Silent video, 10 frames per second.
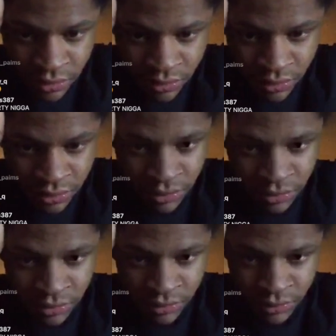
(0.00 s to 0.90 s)

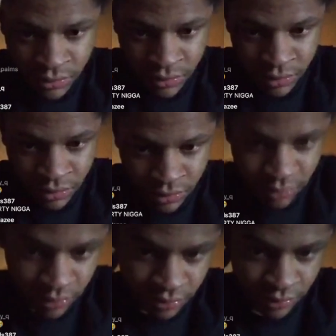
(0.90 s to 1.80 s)

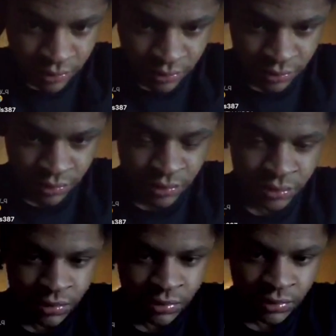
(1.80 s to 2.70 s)

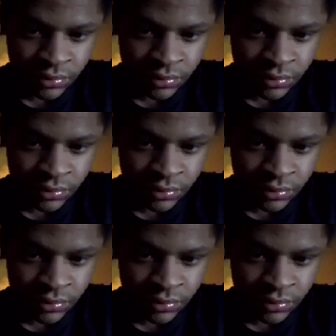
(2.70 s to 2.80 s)
(no one is talking)